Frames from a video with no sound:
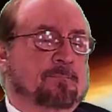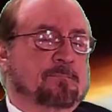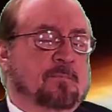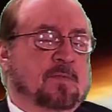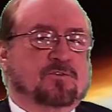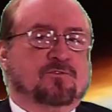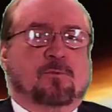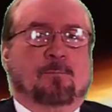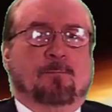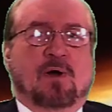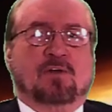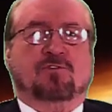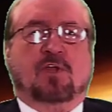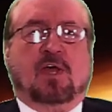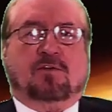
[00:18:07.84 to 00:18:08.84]
It's
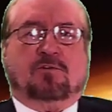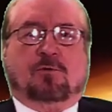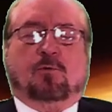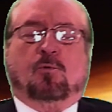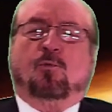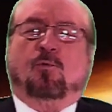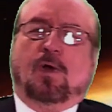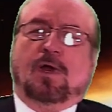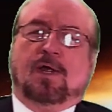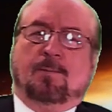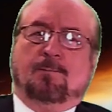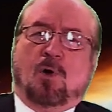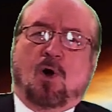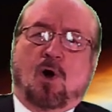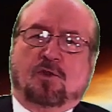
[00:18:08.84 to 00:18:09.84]
much like the ring and
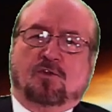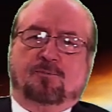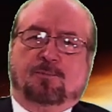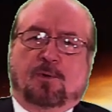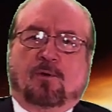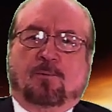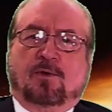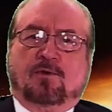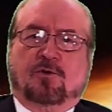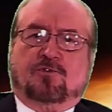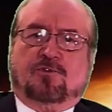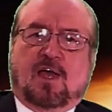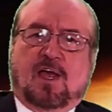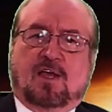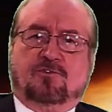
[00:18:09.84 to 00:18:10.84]
ball experiment your
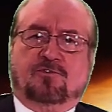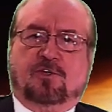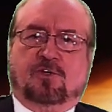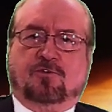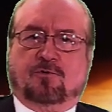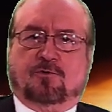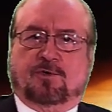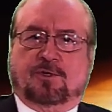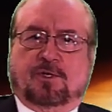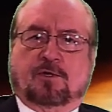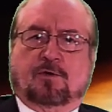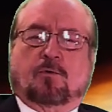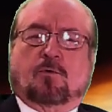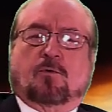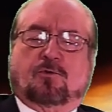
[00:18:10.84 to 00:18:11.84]
science teacher
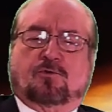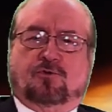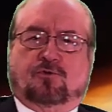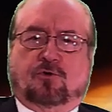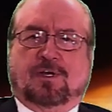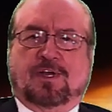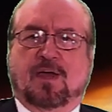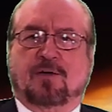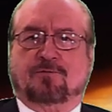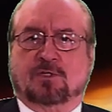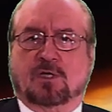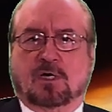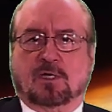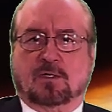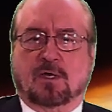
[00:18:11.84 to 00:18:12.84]
did or should have
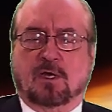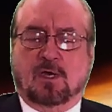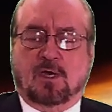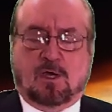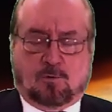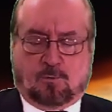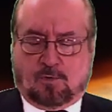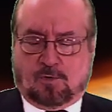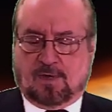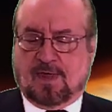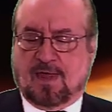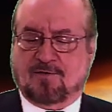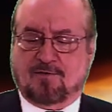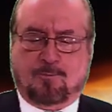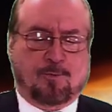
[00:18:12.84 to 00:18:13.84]
done where they
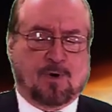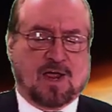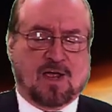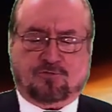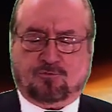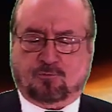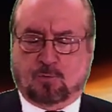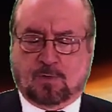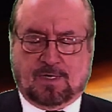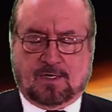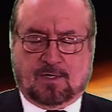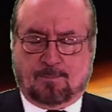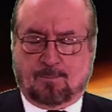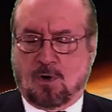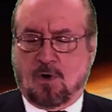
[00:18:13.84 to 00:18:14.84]
have a brass ring
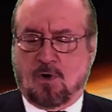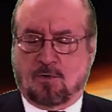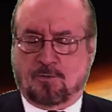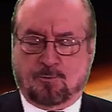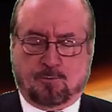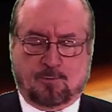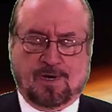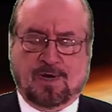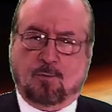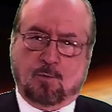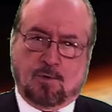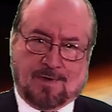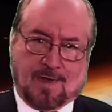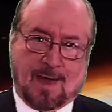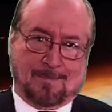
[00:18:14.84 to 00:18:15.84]
and a ball. The ring
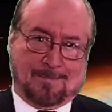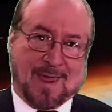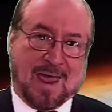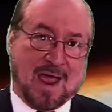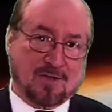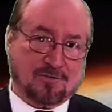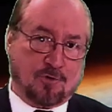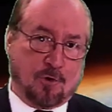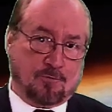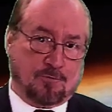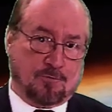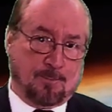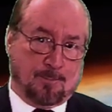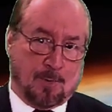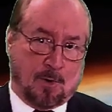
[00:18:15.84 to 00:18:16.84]
will not pass over
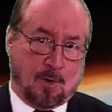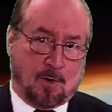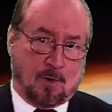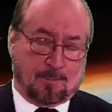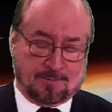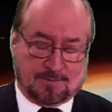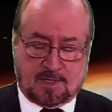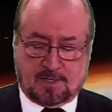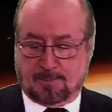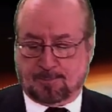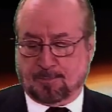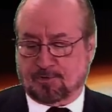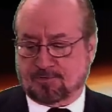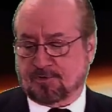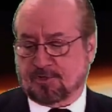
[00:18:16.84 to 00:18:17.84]
the ball, but then he
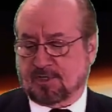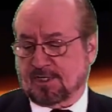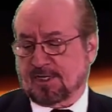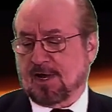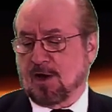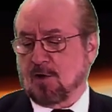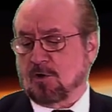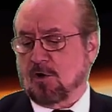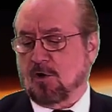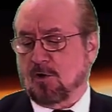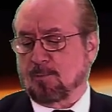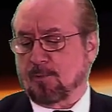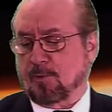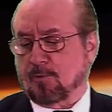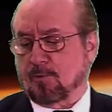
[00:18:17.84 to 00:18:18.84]
puts it in an alcohol
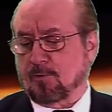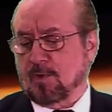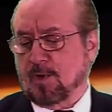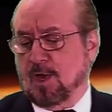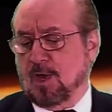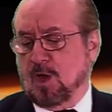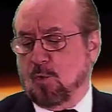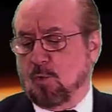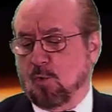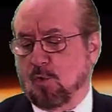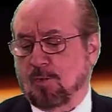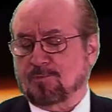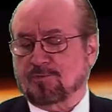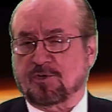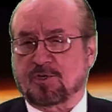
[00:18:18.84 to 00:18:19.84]
burner,
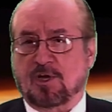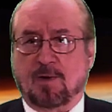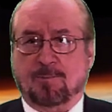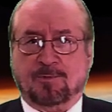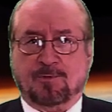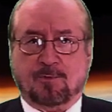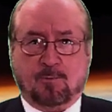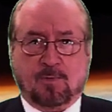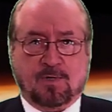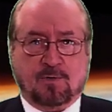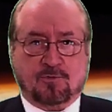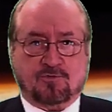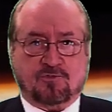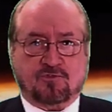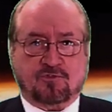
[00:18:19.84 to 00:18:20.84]
warms it up, and the ring will
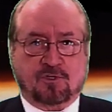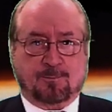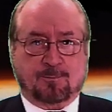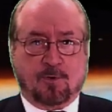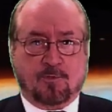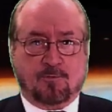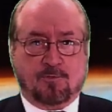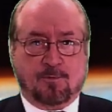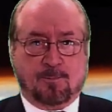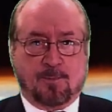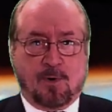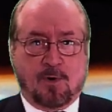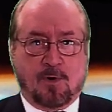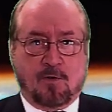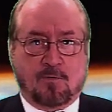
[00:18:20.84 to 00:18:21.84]
slip over the
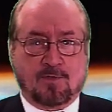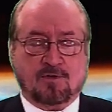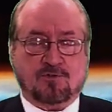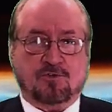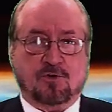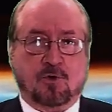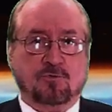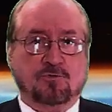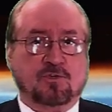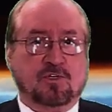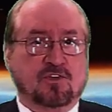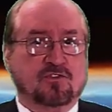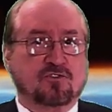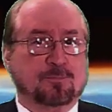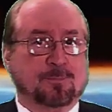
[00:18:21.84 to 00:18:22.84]
ball. That shows the
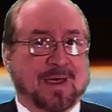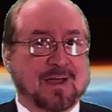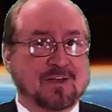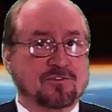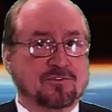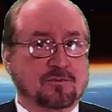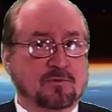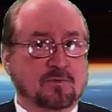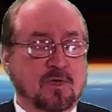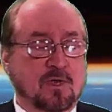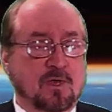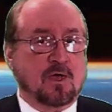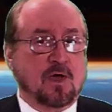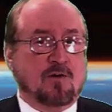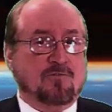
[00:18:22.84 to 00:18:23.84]
expansion
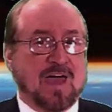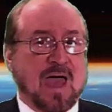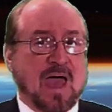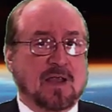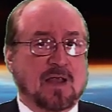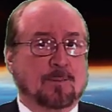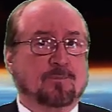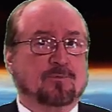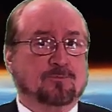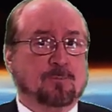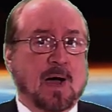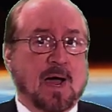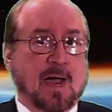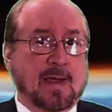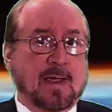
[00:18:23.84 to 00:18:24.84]
of atoms
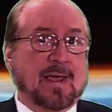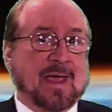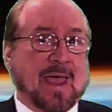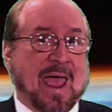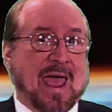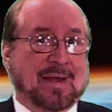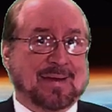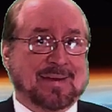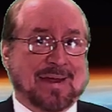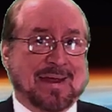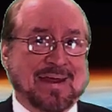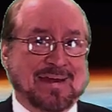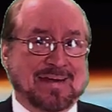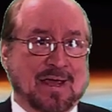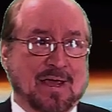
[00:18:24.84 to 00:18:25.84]
by adding
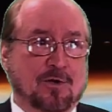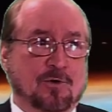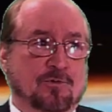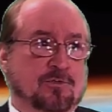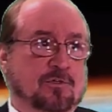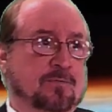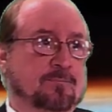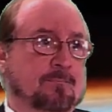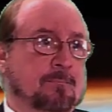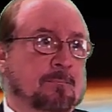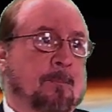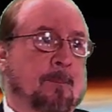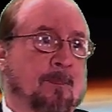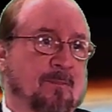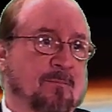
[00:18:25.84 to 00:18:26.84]
heat energy.
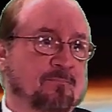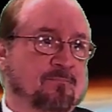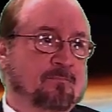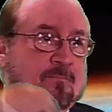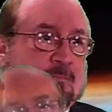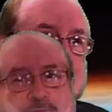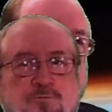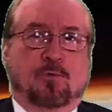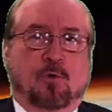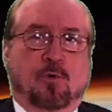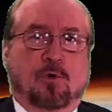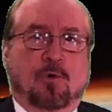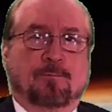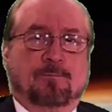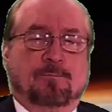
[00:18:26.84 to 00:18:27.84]
Then in episode
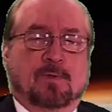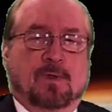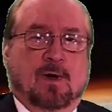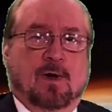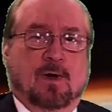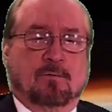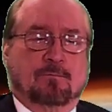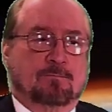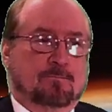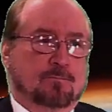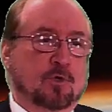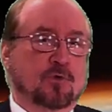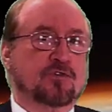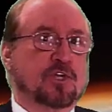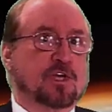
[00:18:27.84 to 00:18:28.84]
four, uh,
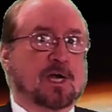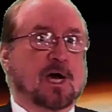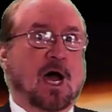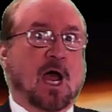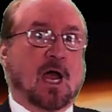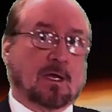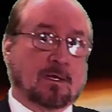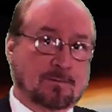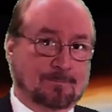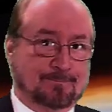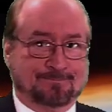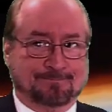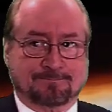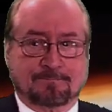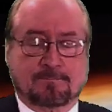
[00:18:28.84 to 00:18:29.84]
Lucy and I
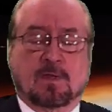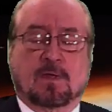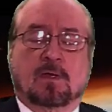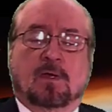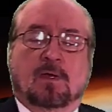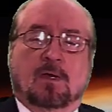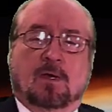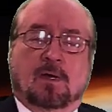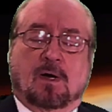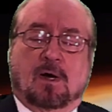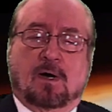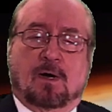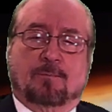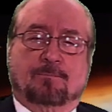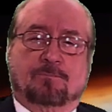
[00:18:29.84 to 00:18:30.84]

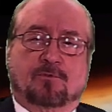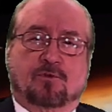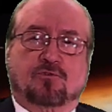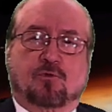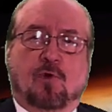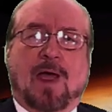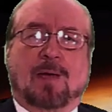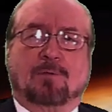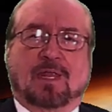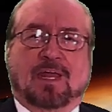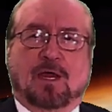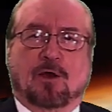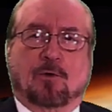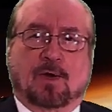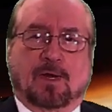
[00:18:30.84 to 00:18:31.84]
um, describe
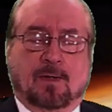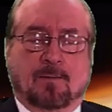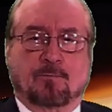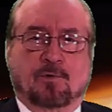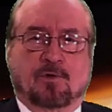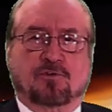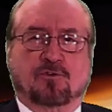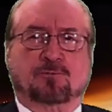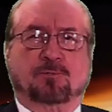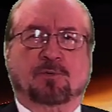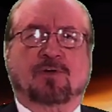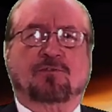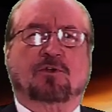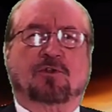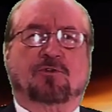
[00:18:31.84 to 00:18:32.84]
layering, which is
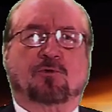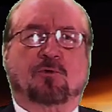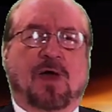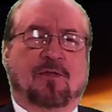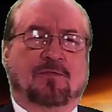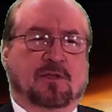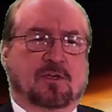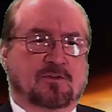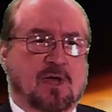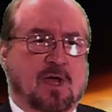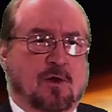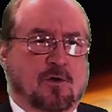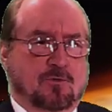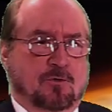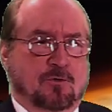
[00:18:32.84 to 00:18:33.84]
prevalent throughout the
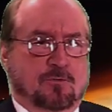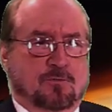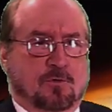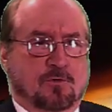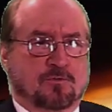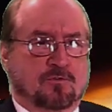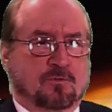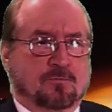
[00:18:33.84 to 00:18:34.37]
entire universe.